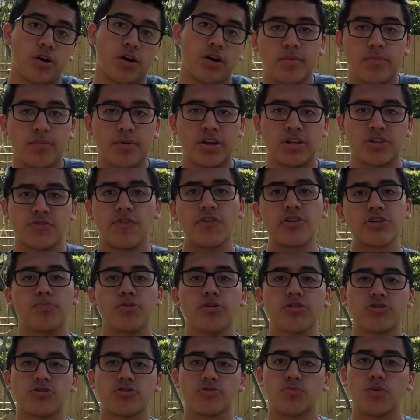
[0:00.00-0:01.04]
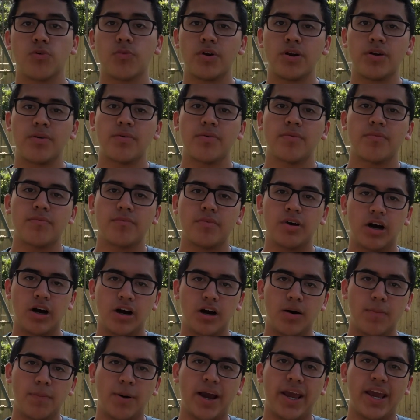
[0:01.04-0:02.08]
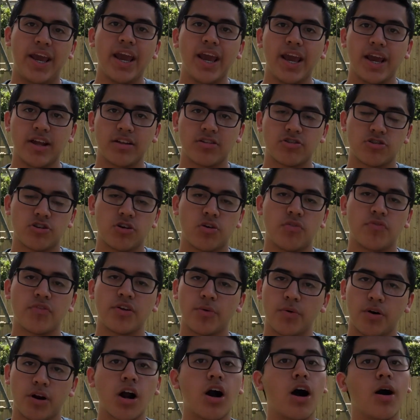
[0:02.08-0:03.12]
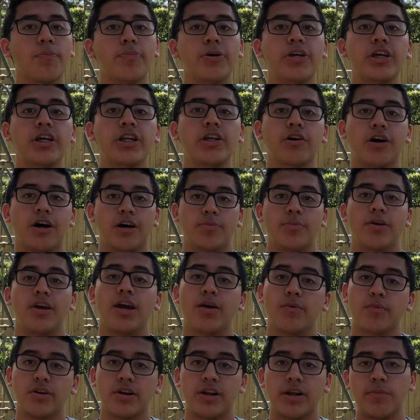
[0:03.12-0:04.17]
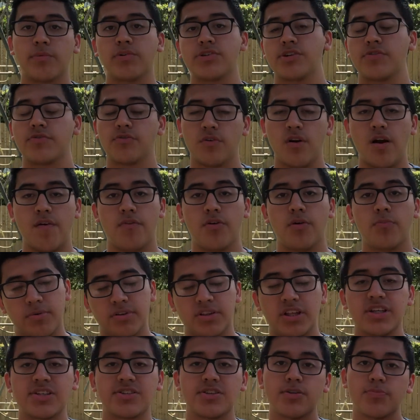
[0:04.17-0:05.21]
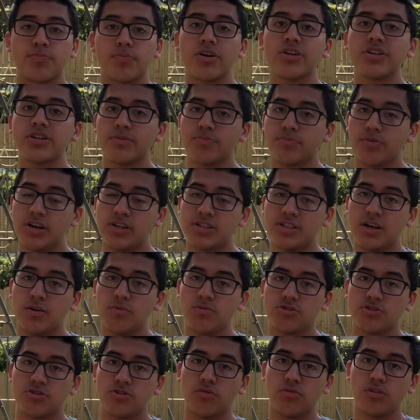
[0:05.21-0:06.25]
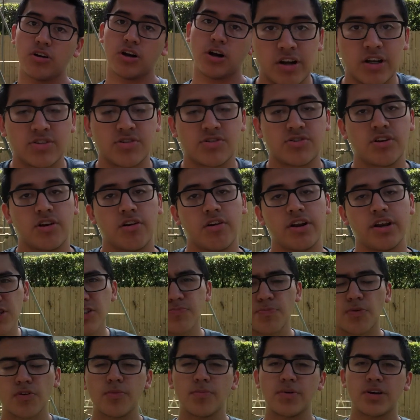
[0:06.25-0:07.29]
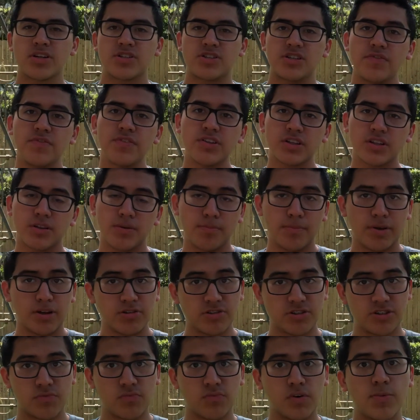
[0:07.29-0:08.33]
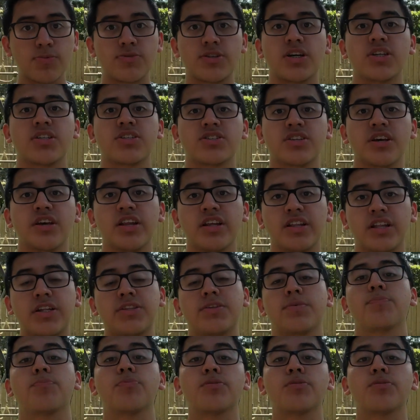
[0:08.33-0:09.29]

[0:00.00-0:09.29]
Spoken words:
on. Because first, books were written by hand, so if they were copied, they'll have to be handwritten and it will take forever. But thanks to the printing press, that was no longer necessary. This is important because even the Lemmelson website stated that the